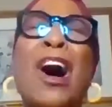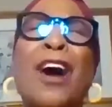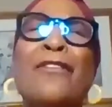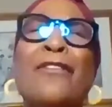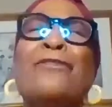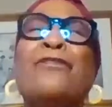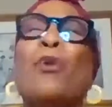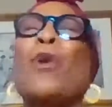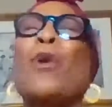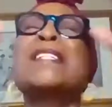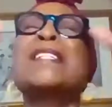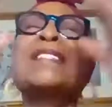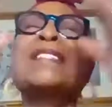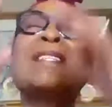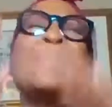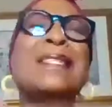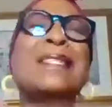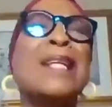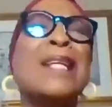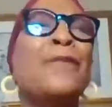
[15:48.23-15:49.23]
our
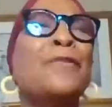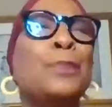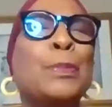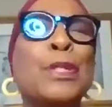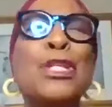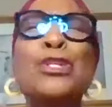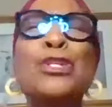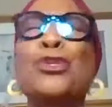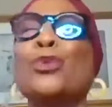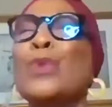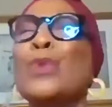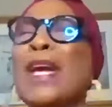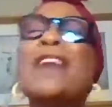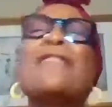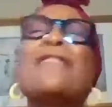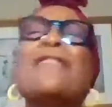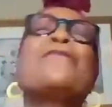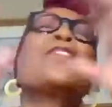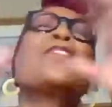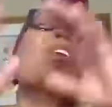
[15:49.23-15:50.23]
voices up to you,
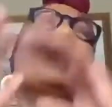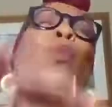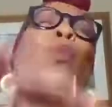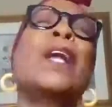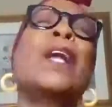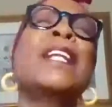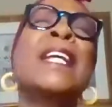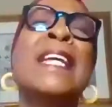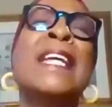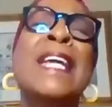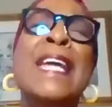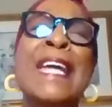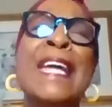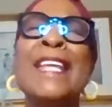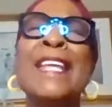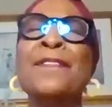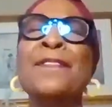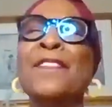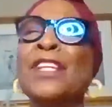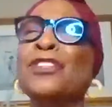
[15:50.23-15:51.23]
everyone
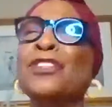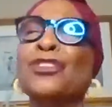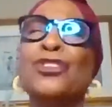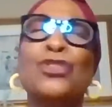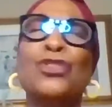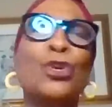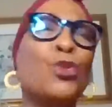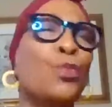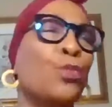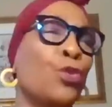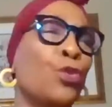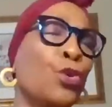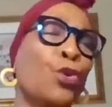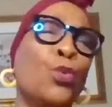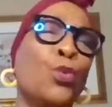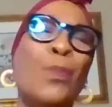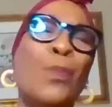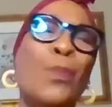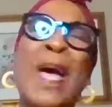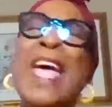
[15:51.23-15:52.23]
in this Zoom
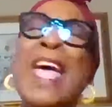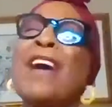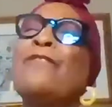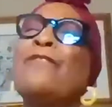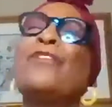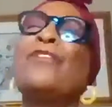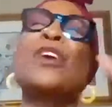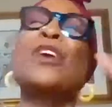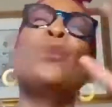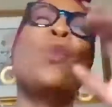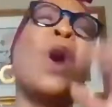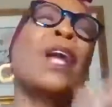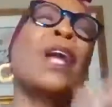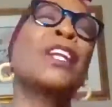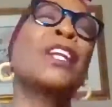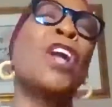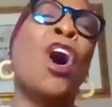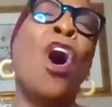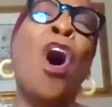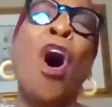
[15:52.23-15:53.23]
room,
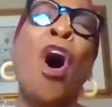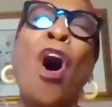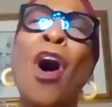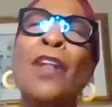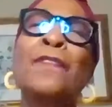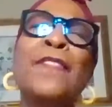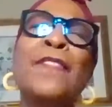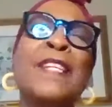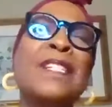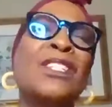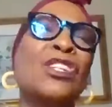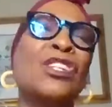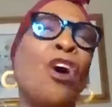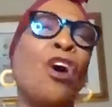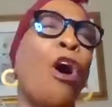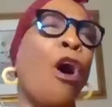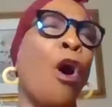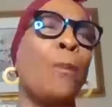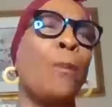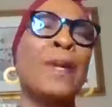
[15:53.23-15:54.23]
everyone on this
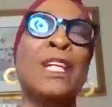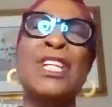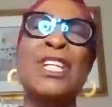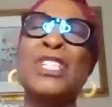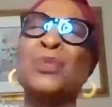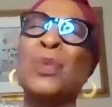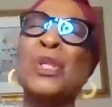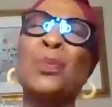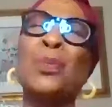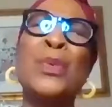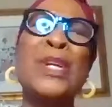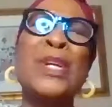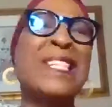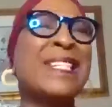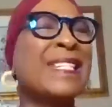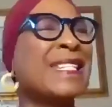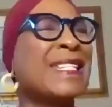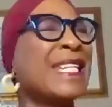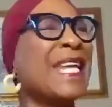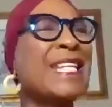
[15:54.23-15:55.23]
call, because when we
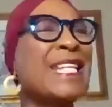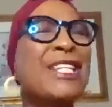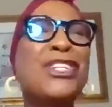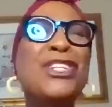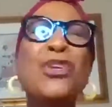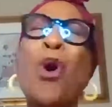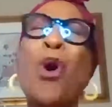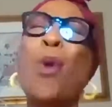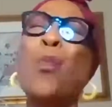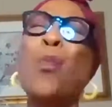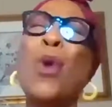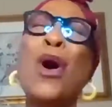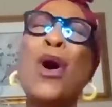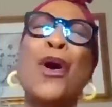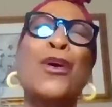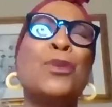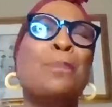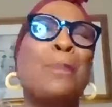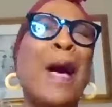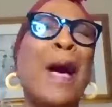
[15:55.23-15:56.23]
send your
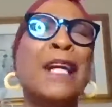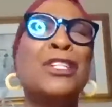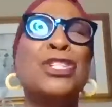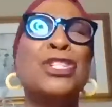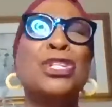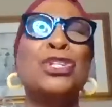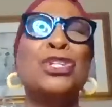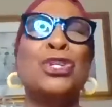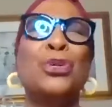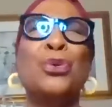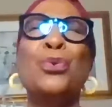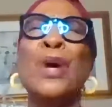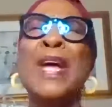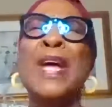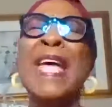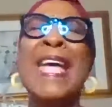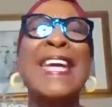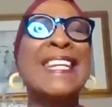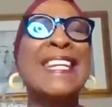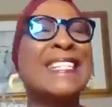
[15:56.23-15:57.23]
word back to you,
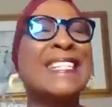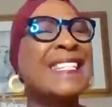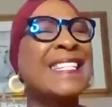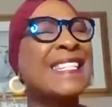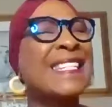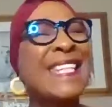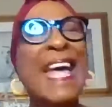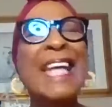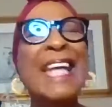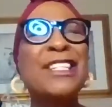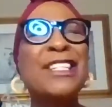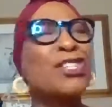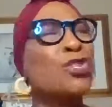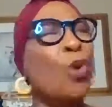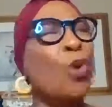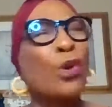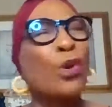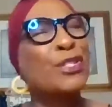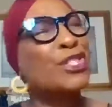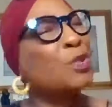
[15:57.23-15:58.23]
it sets
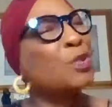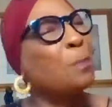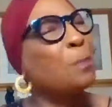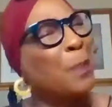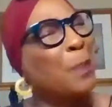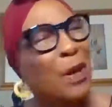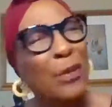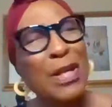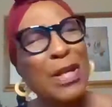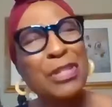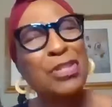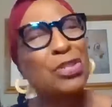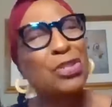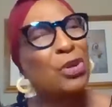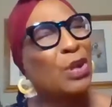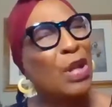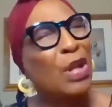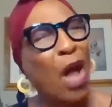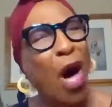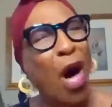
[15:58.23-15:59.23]
your
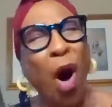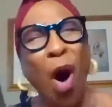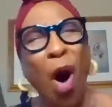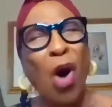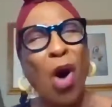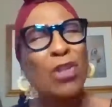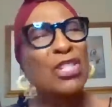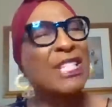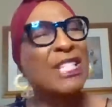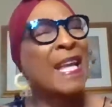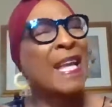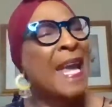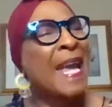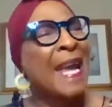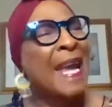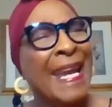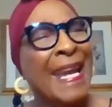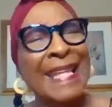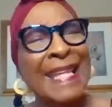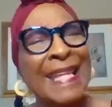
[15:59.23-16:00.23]
spiritual laws
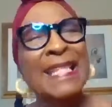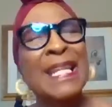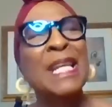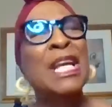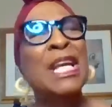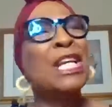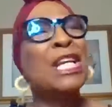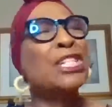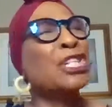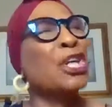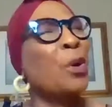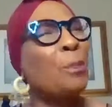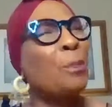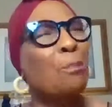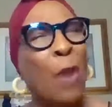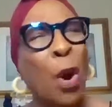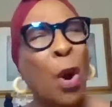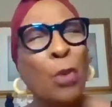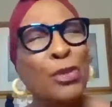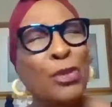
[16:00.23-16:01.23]
into
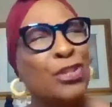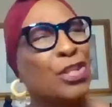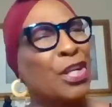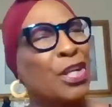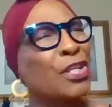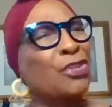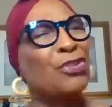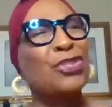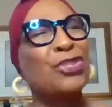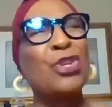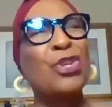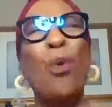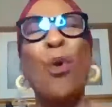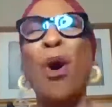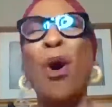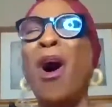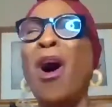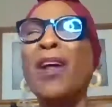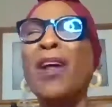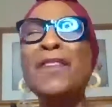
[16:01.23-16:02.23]
motion.
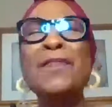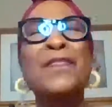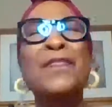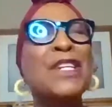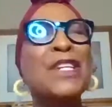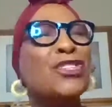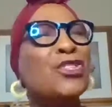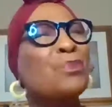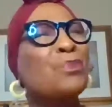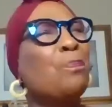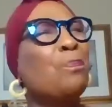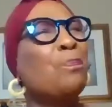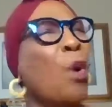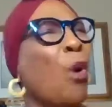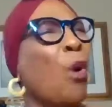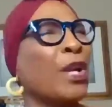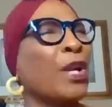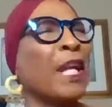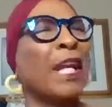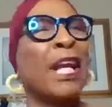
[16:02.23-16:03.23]
So on this
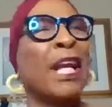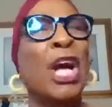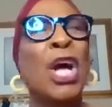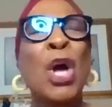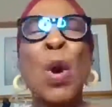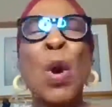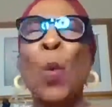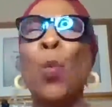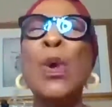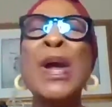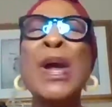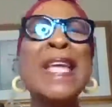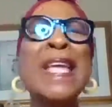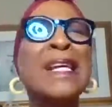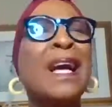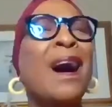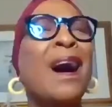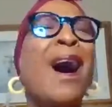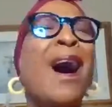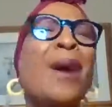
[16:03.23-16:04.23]
morning,
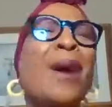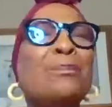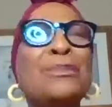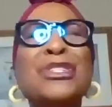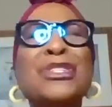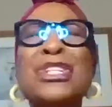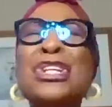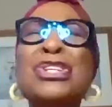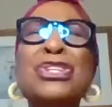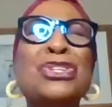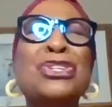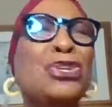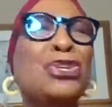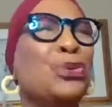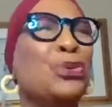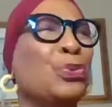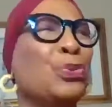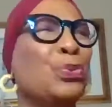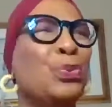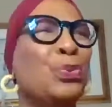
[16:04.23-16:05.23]
we come to
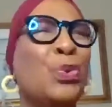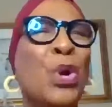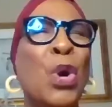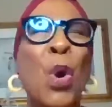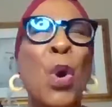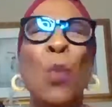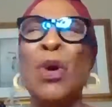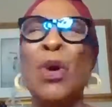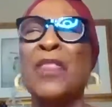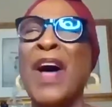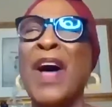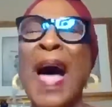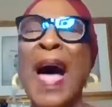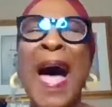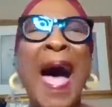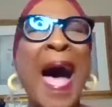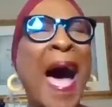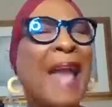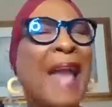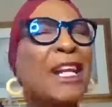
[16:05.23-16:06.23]
you with an
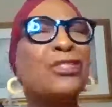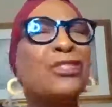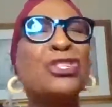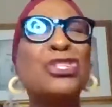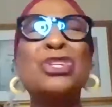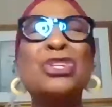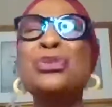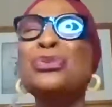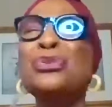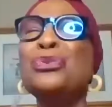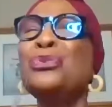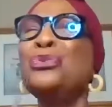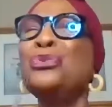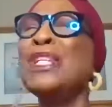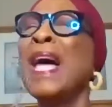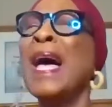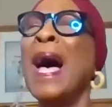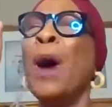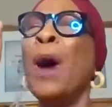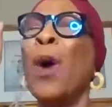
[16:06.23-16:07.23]

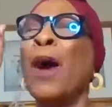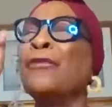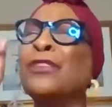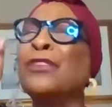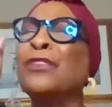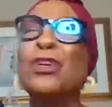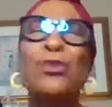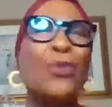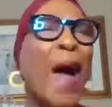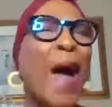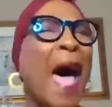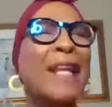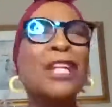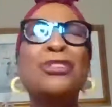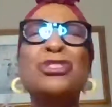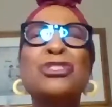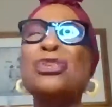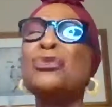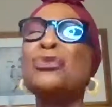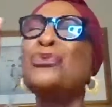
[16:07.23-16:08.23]
attitude of
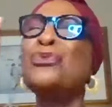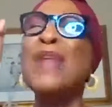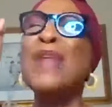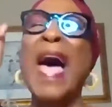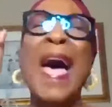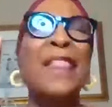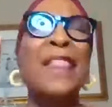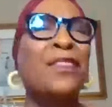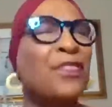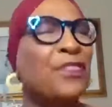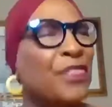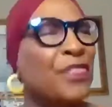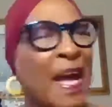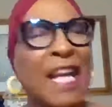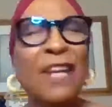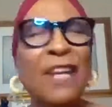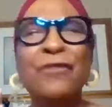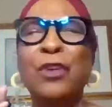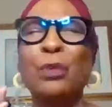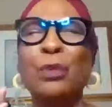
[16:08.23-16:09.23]
gratitude and
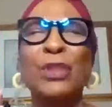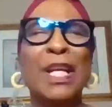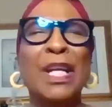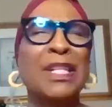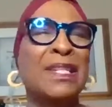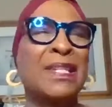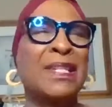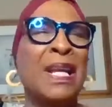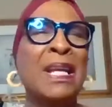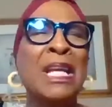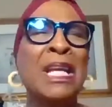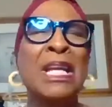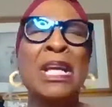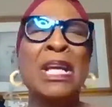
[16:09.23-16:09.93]
thankfulness.